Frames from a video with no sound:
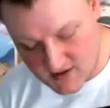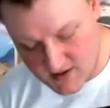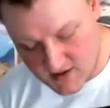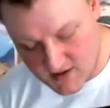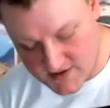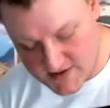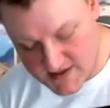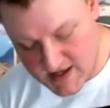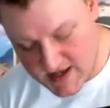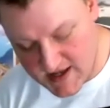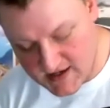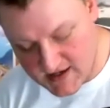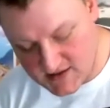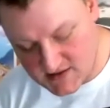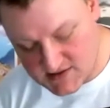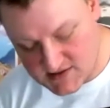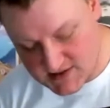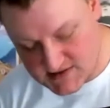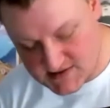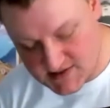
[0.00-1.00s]
I get
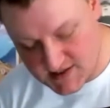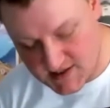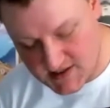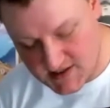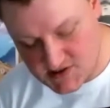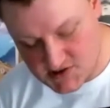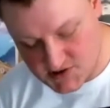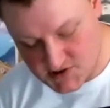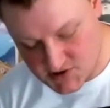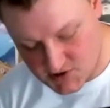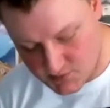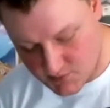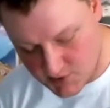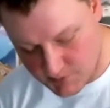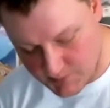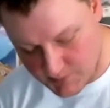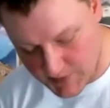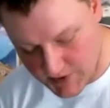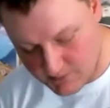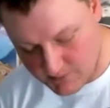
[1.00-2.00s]
indentations on
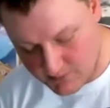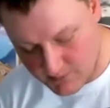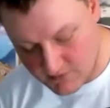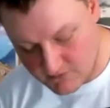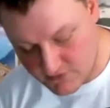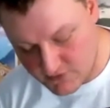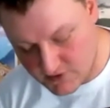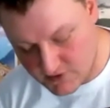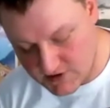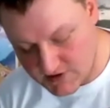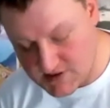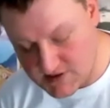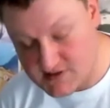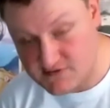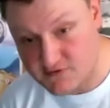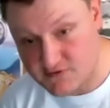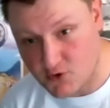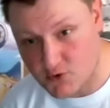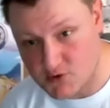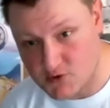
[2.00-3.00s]
my bum for at
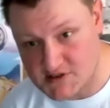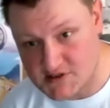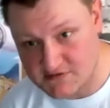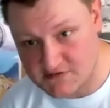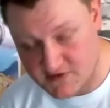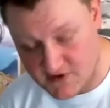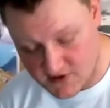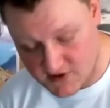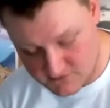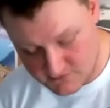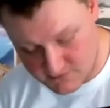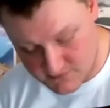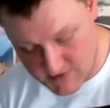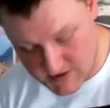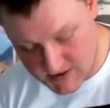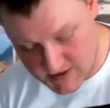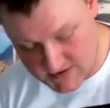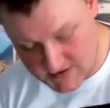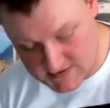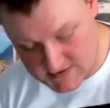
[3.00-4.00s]
least 45
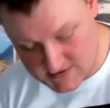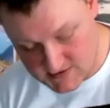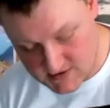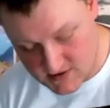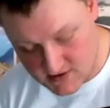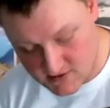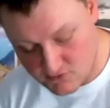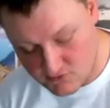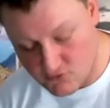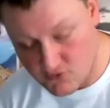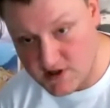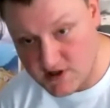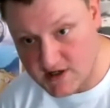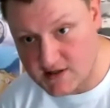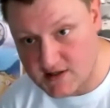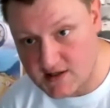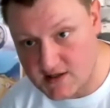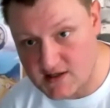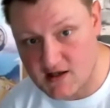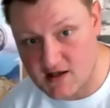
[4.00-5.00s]
minutes. Really